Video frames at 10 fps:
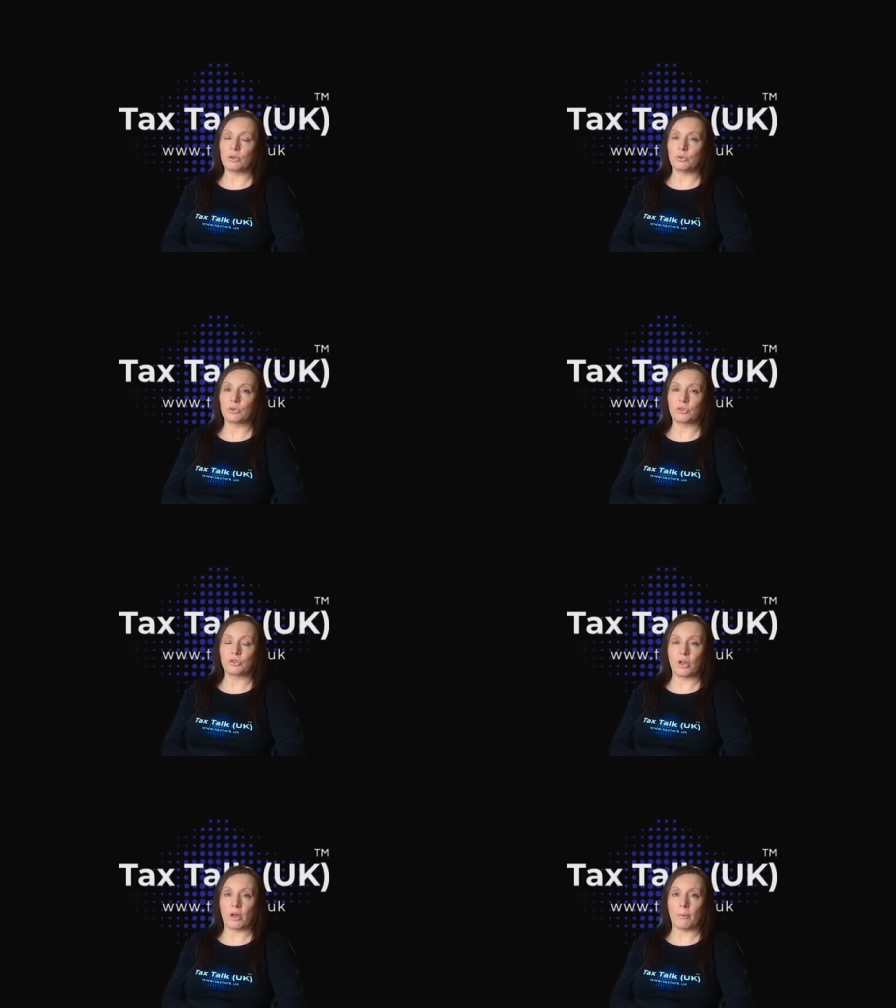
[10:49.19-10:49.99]
you
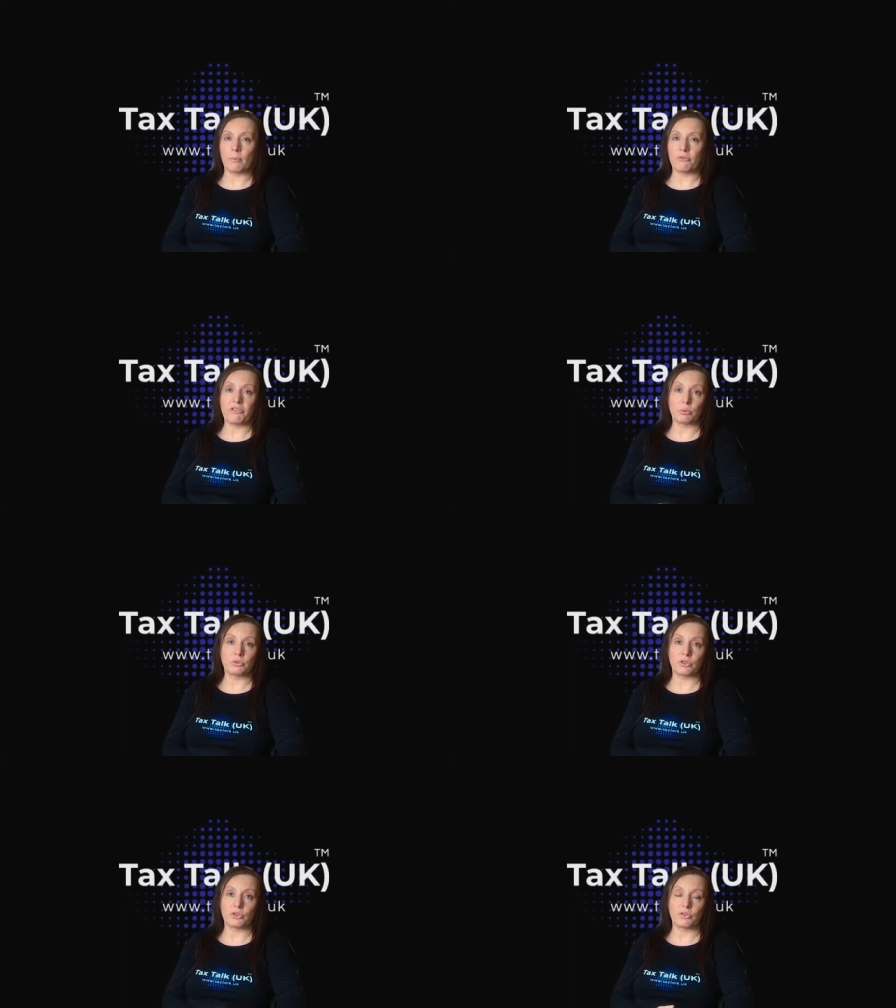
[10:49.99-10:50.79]
just um,
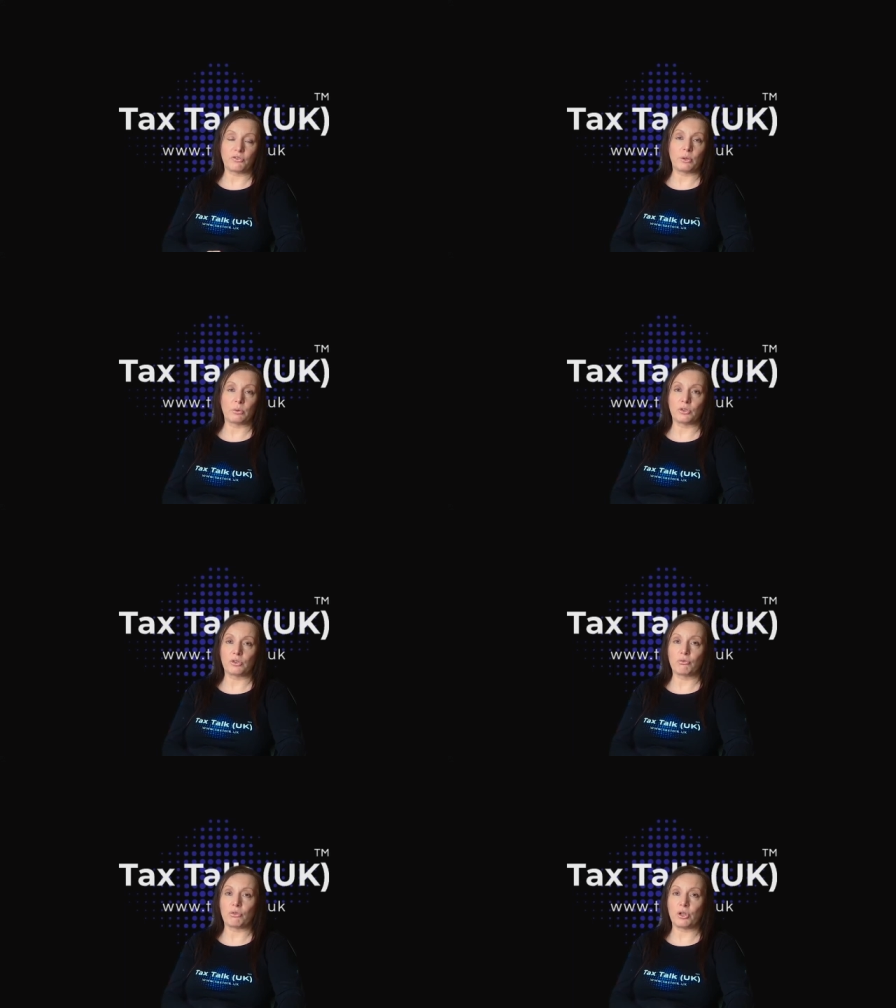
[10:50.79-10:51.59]
filters
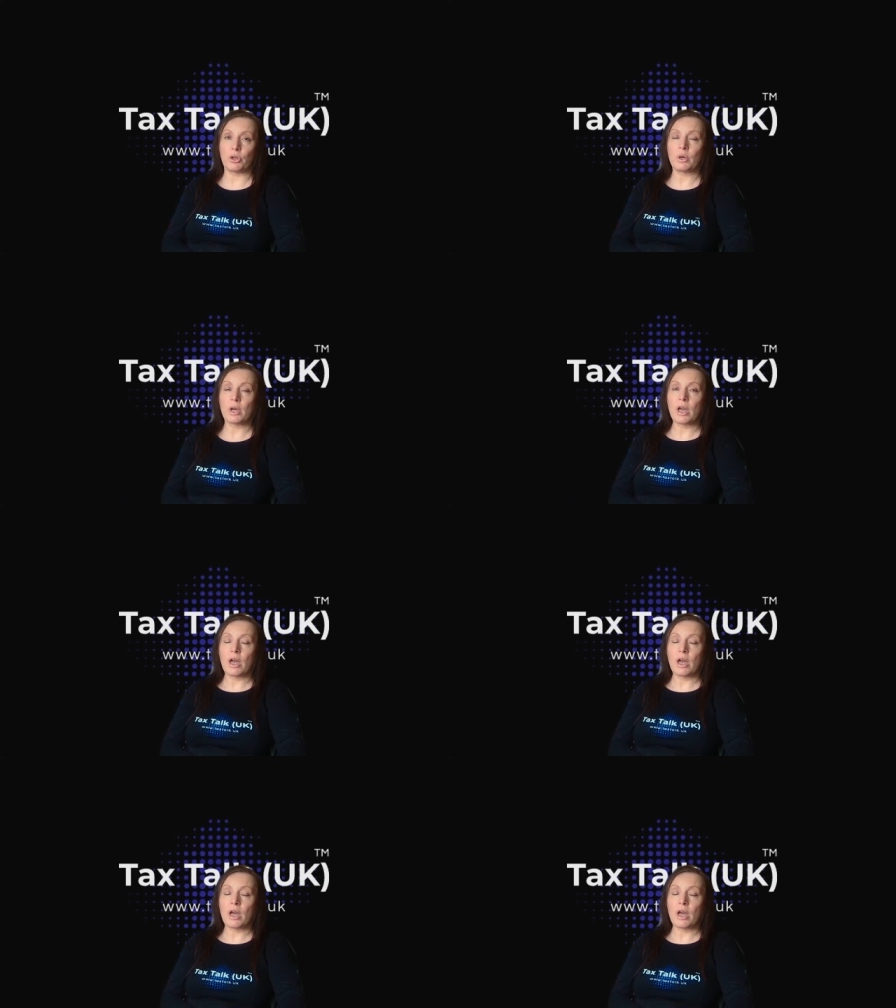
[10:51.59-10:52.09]
filters through